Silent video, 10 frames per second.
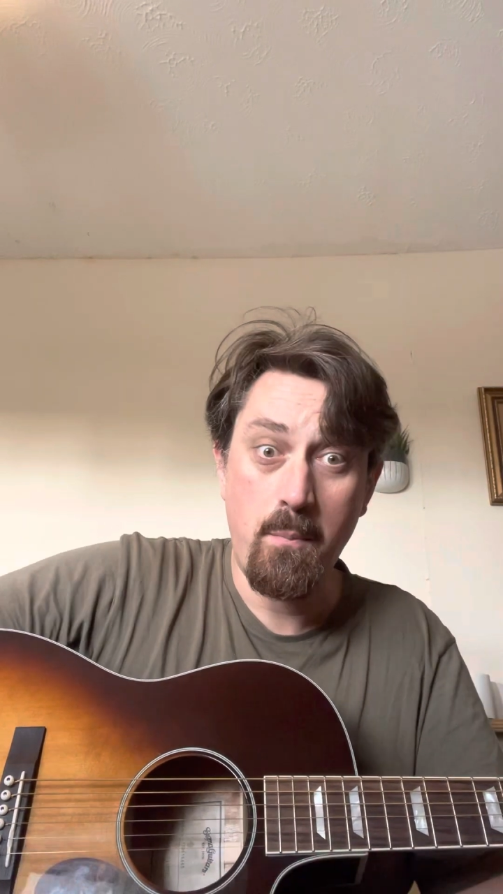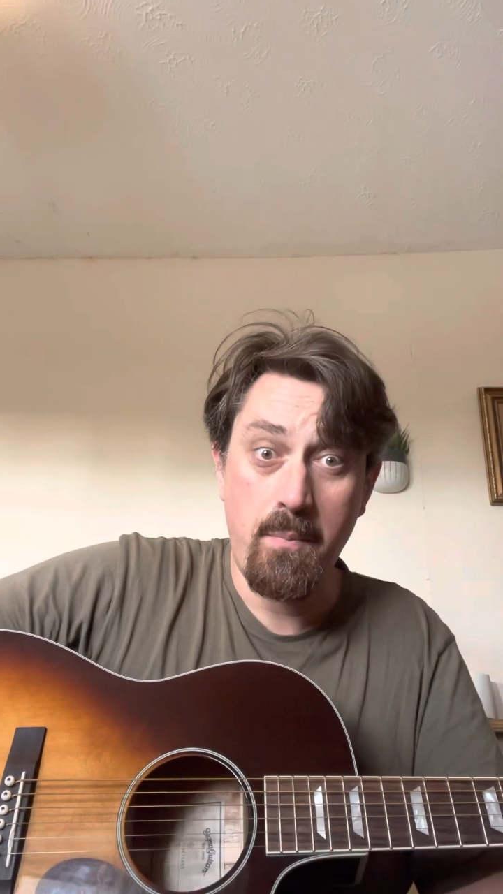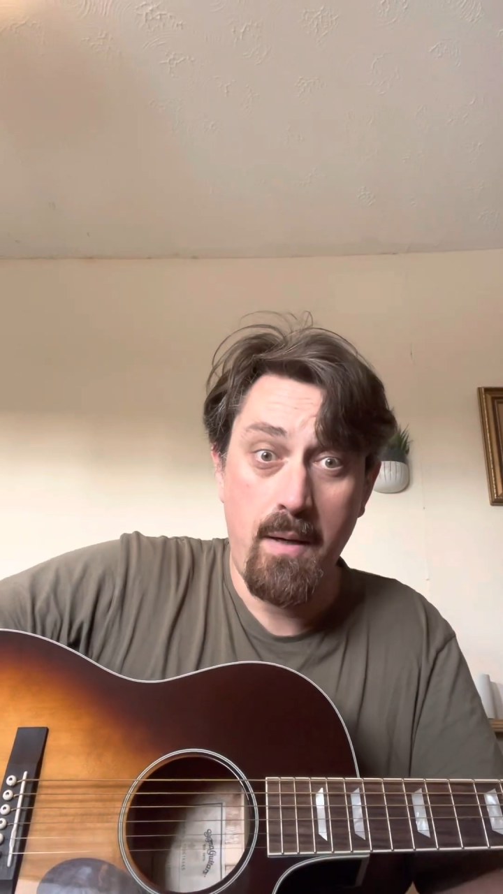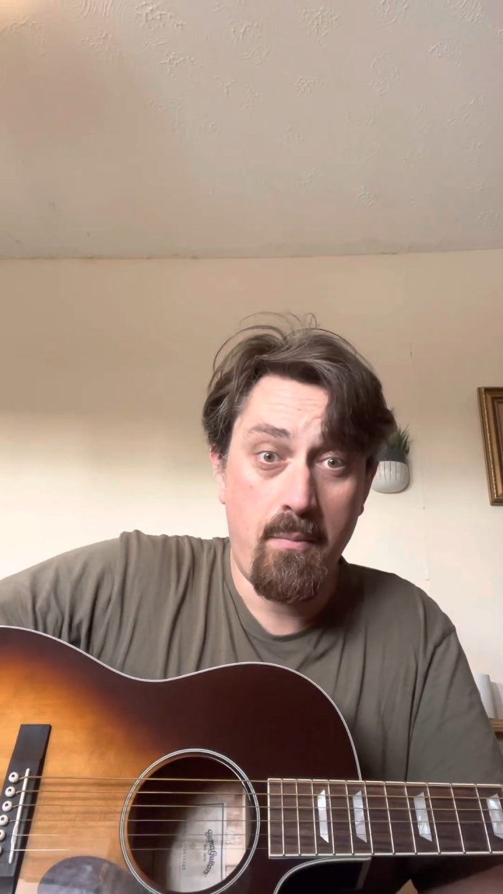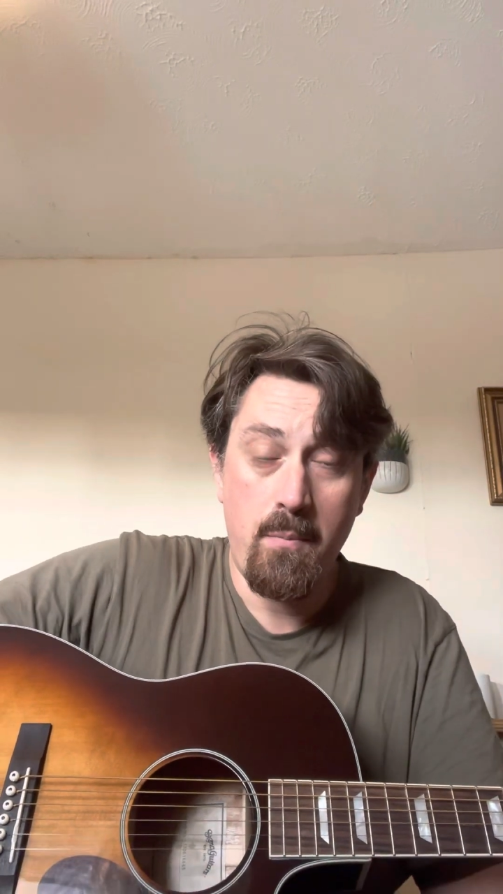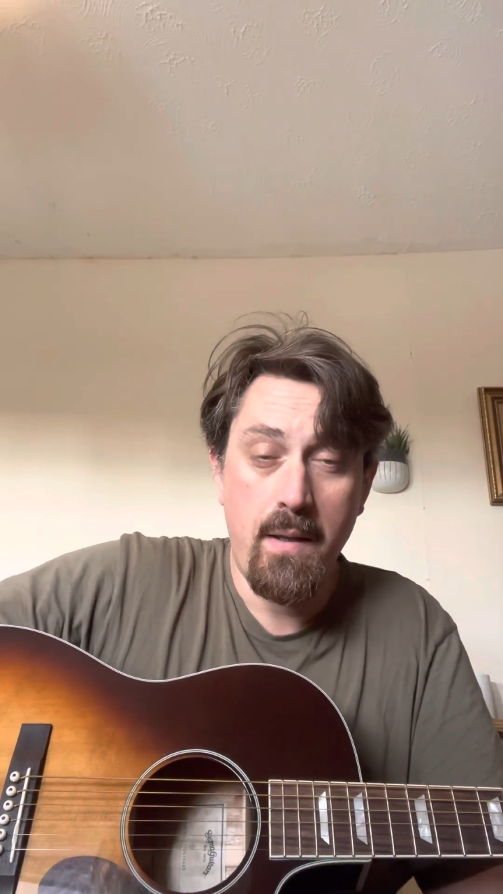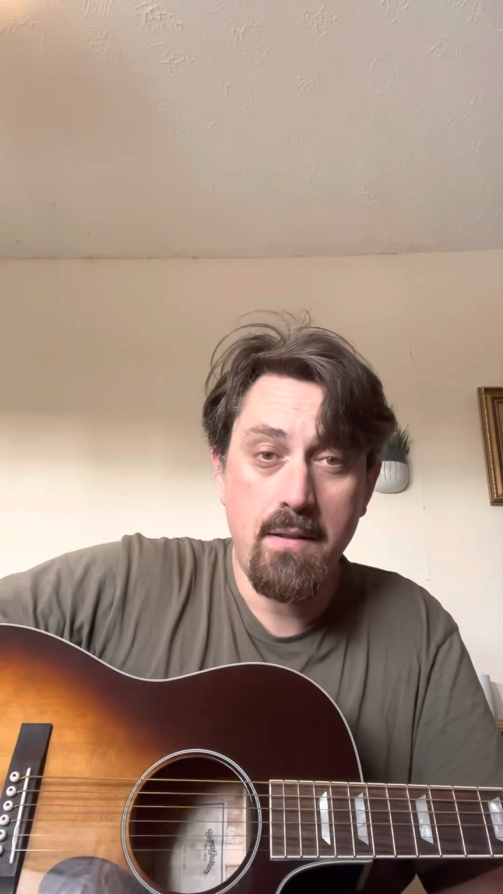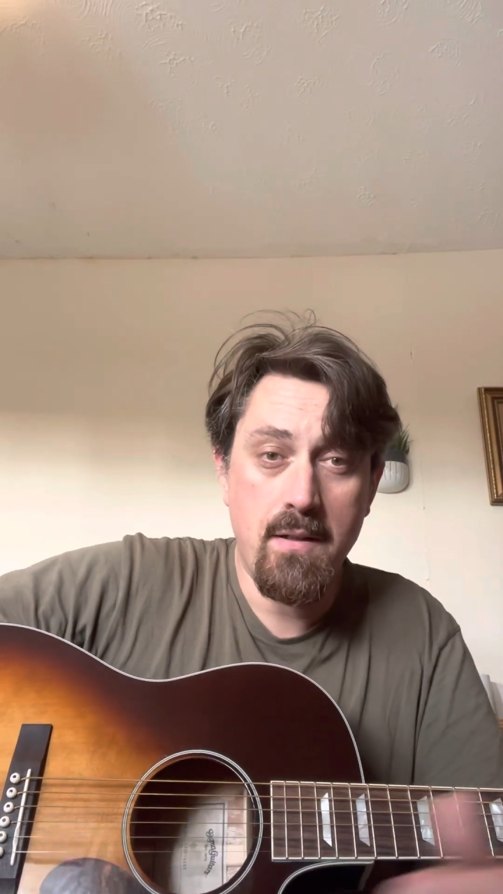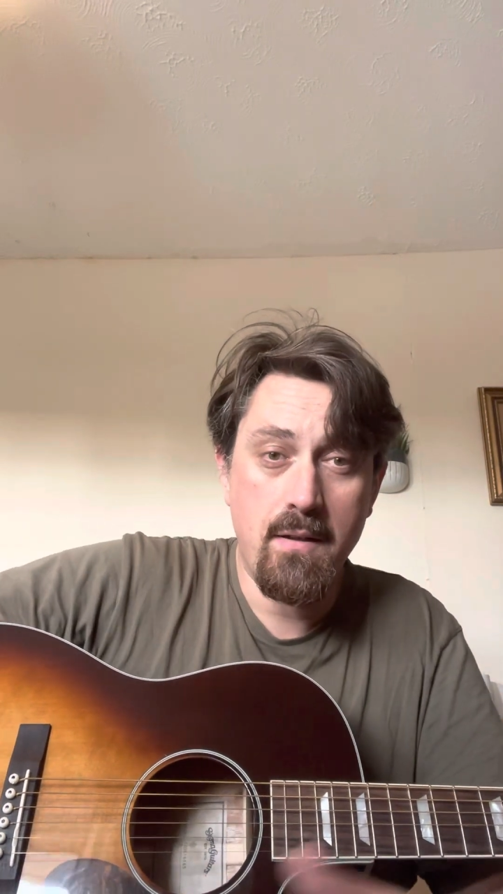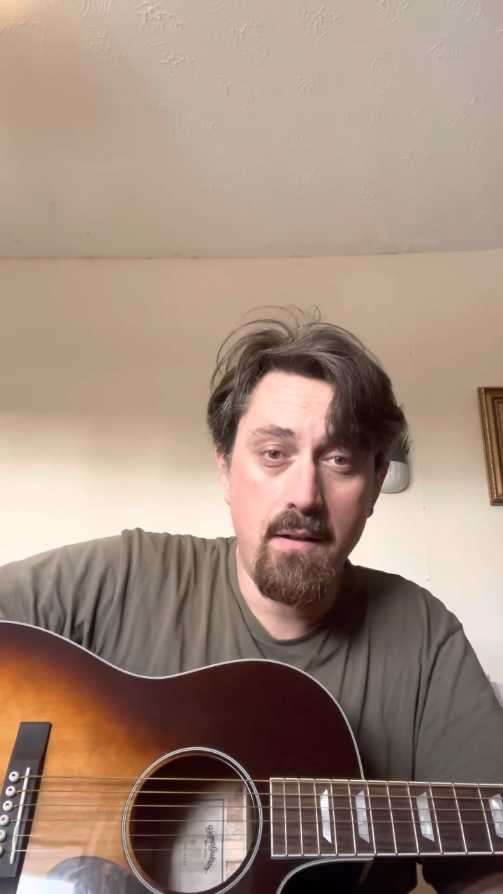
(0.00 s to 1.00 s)
be able to play
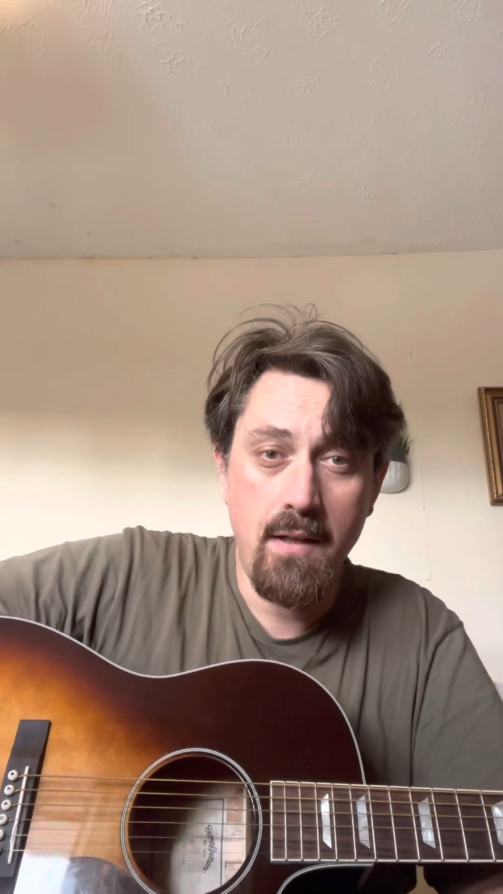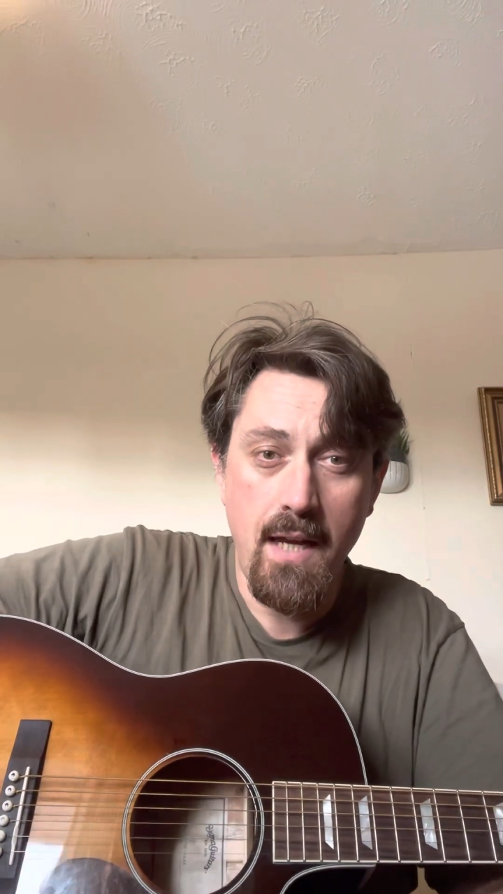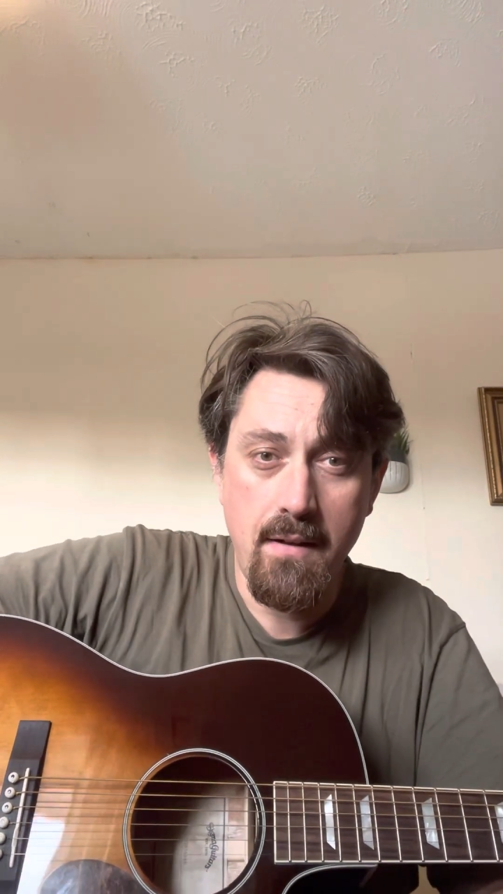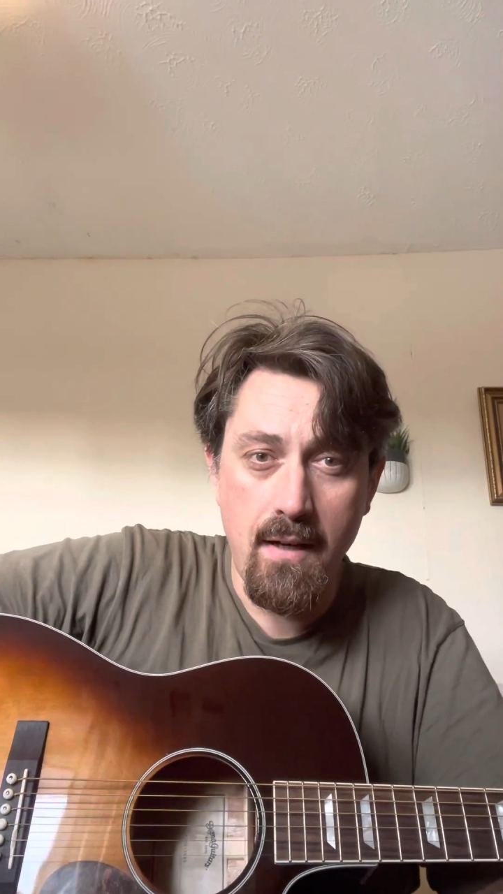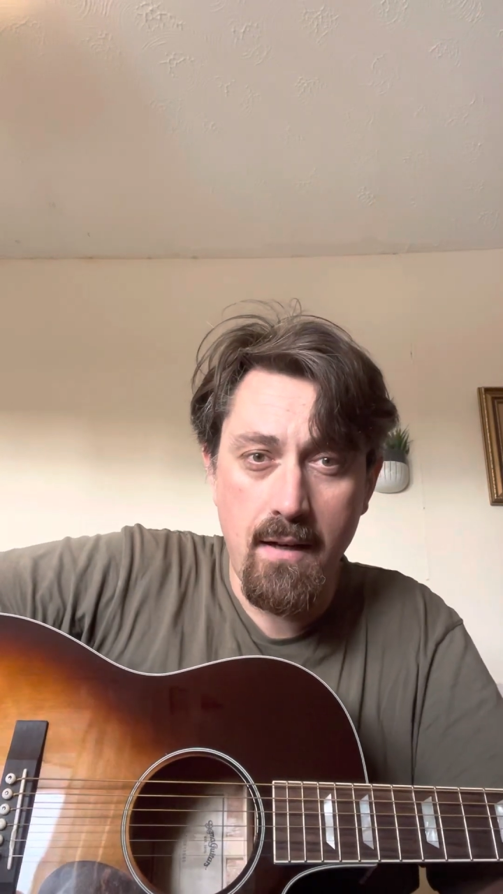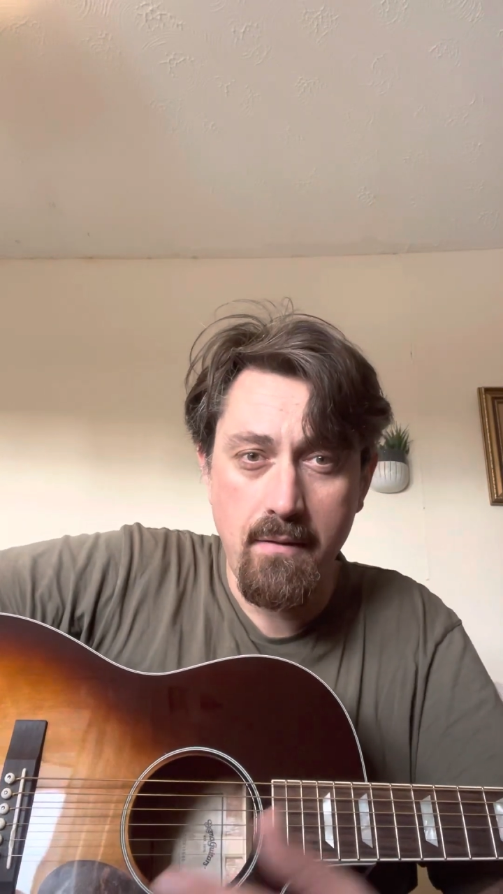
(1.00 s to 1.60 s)
guitar again.